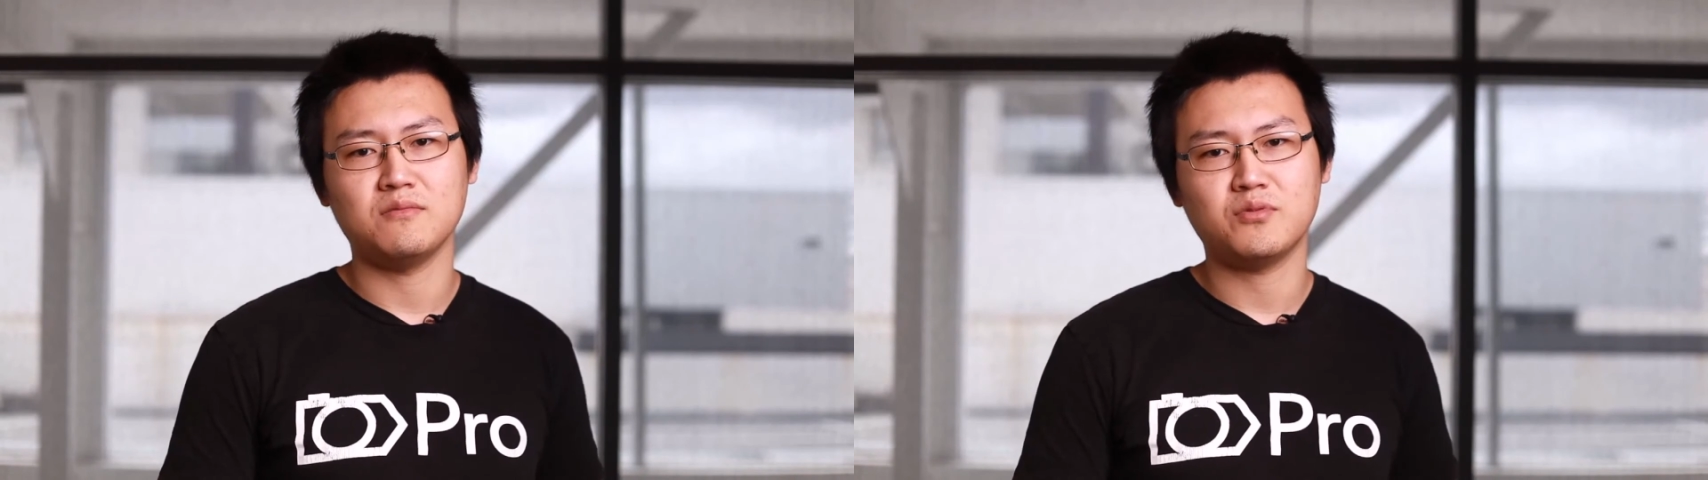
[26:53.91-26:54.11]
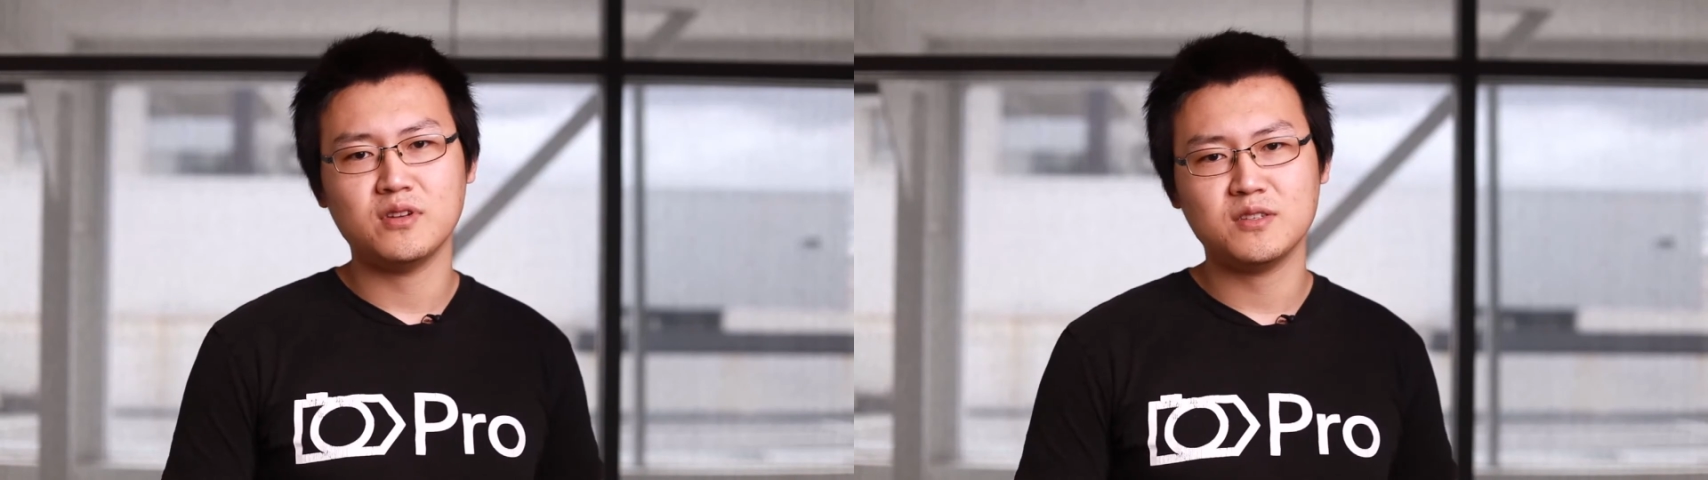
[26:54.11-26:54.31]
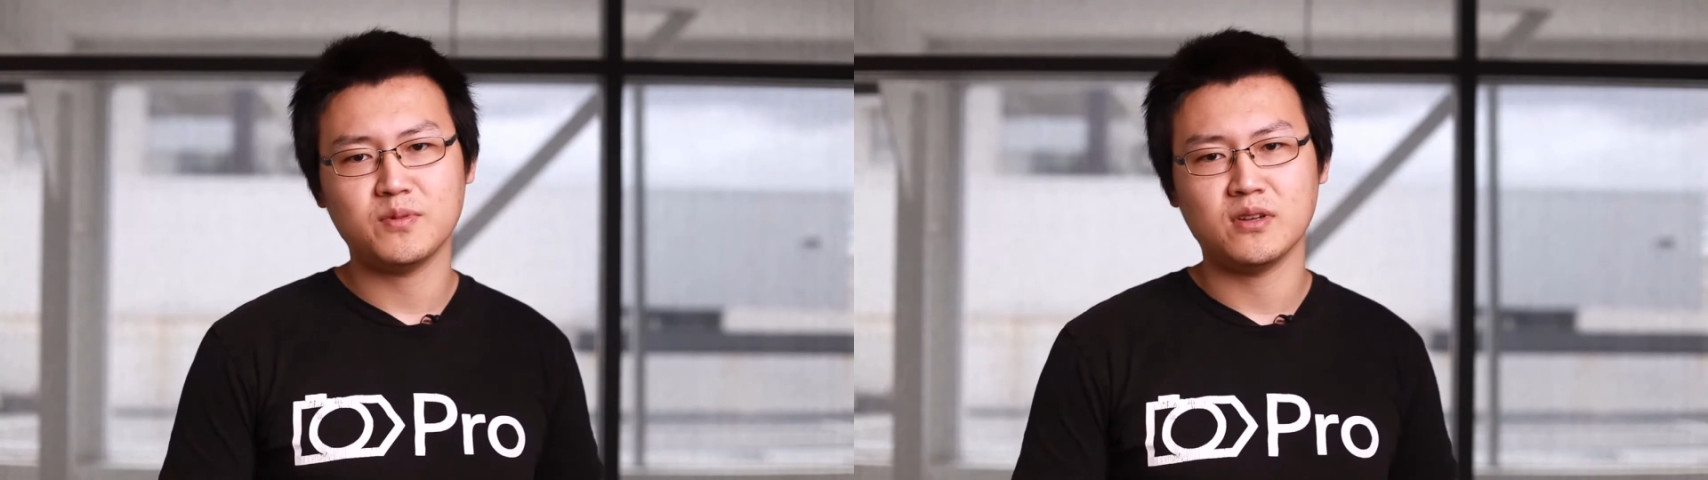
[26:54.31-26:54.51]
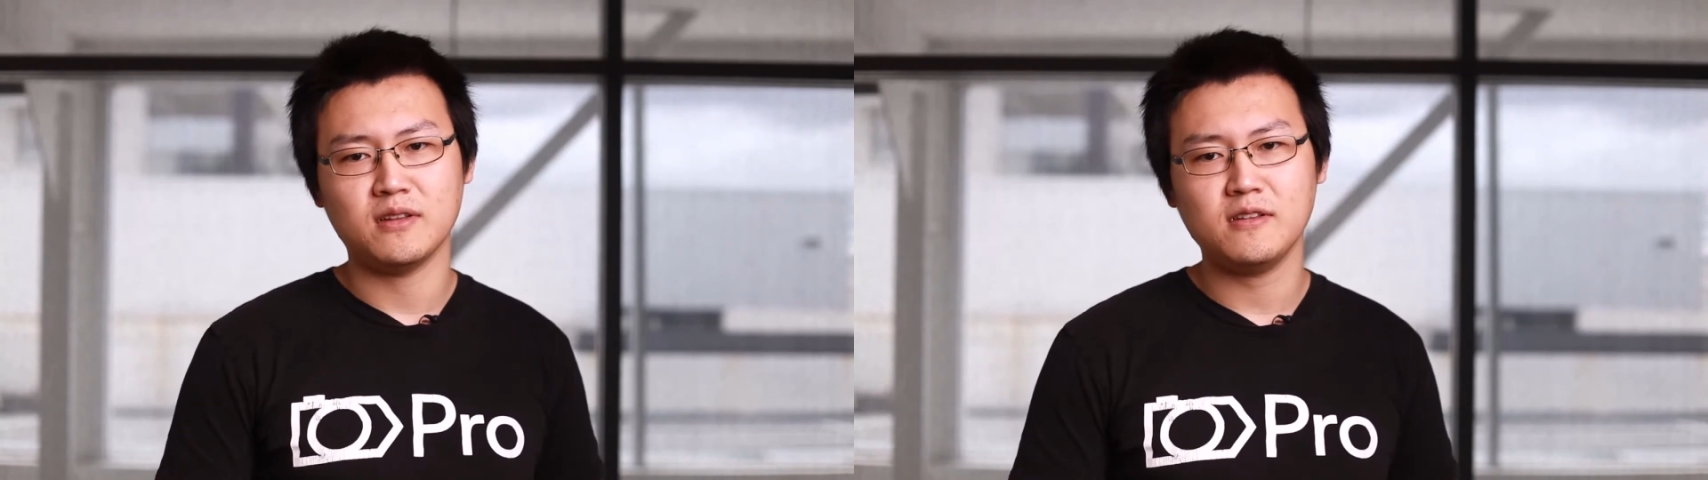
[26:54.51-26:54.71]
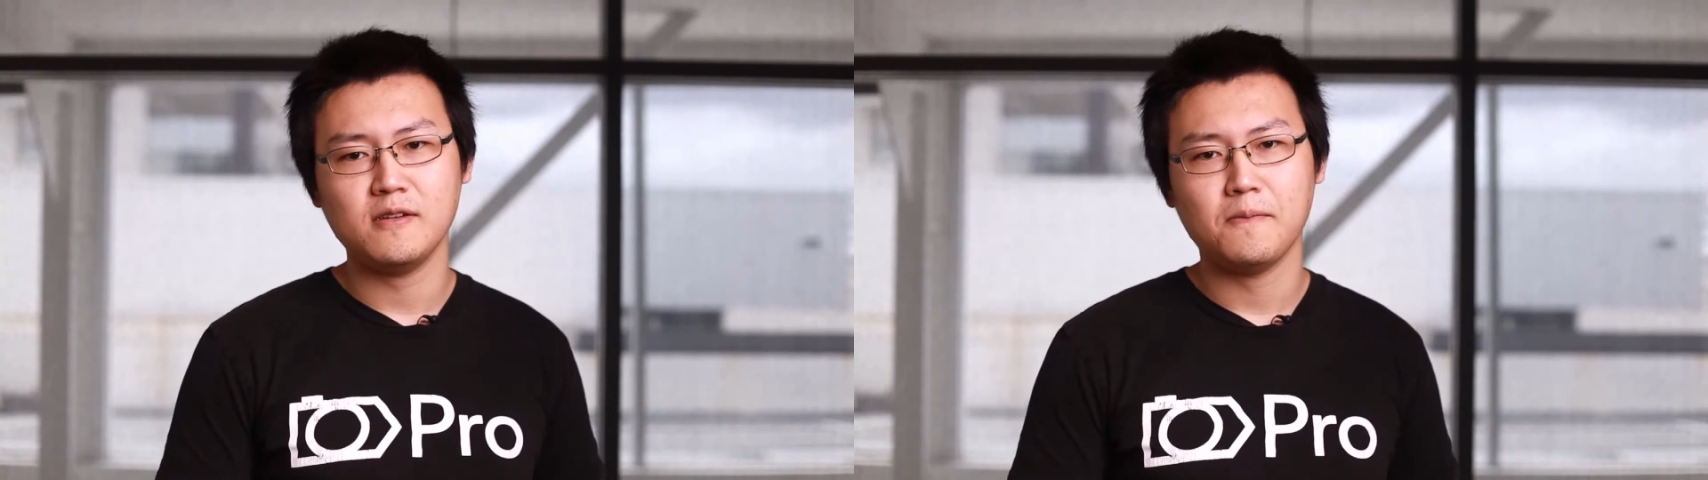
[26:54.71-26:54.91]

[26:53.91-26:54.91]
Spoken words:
Brisbane,